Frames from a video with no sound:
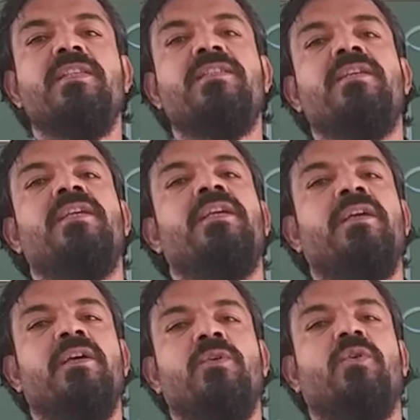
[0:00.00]

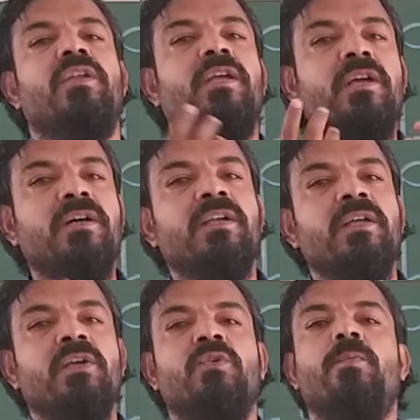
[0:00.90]
see, you can
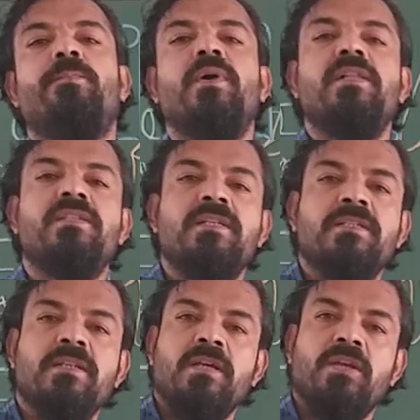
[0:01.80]
hear your
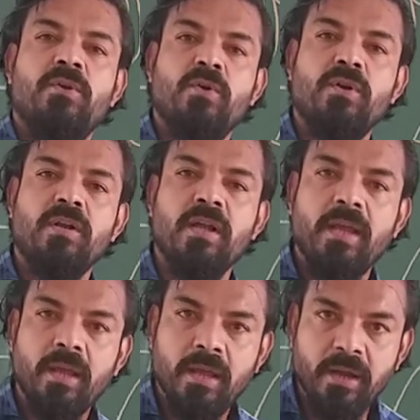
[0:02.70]
pulses in your
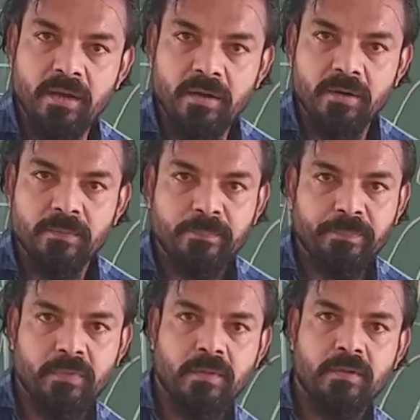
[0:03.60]
hand.
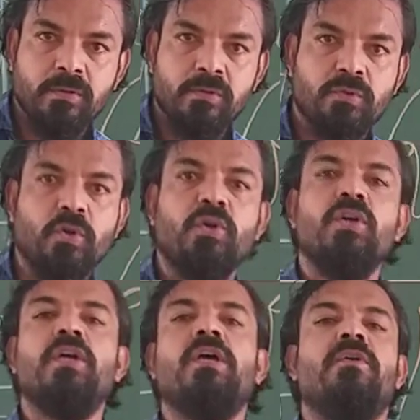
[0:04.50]

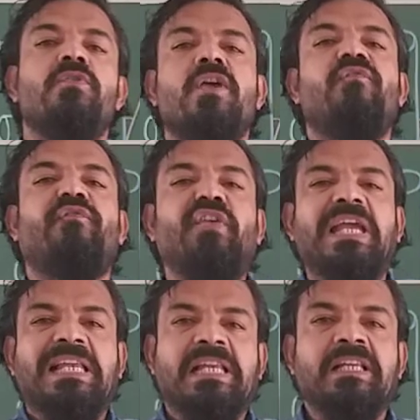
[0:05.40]
So you can
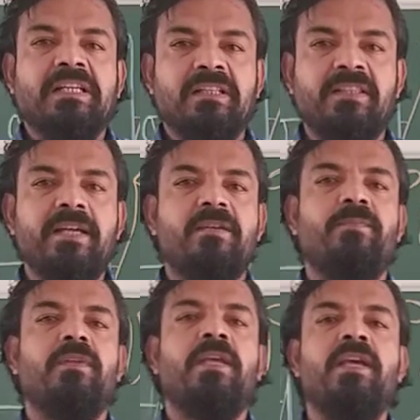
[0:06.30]
feel
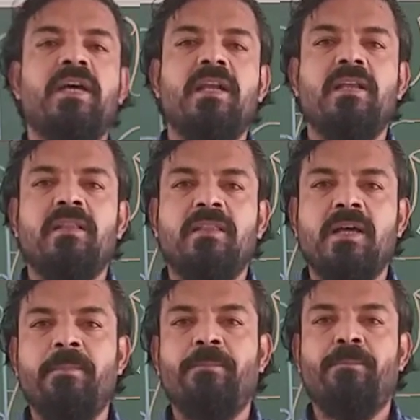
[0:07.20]
that here
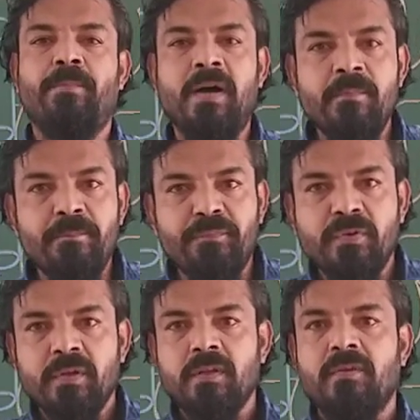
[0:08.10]
the
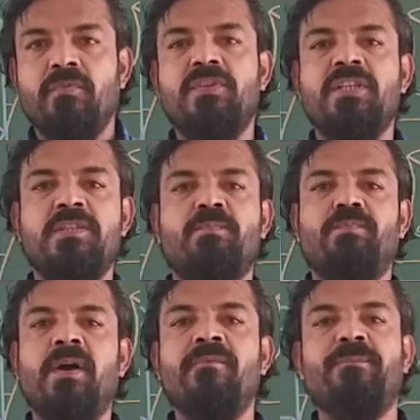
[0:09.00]
pump which is
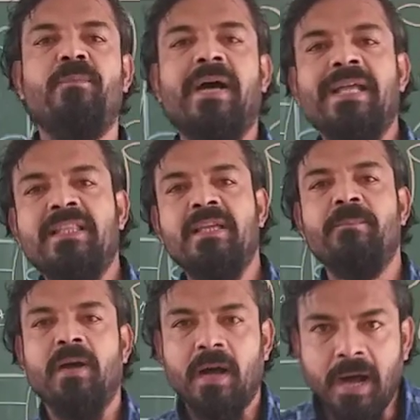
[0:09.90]
pumped by
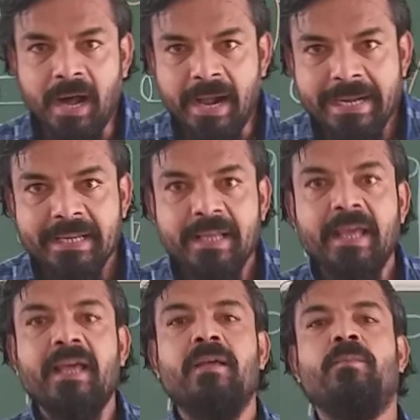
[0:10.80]
the
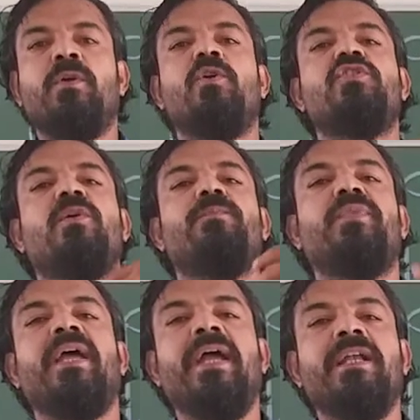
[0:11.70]
heart, because of
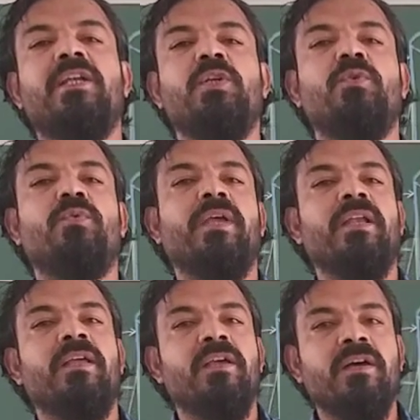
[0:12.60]
that you
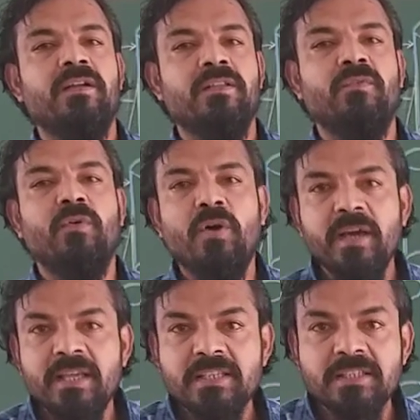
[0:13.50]
can hear the
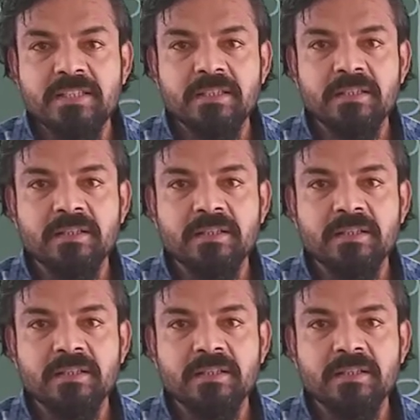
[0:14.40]
voice,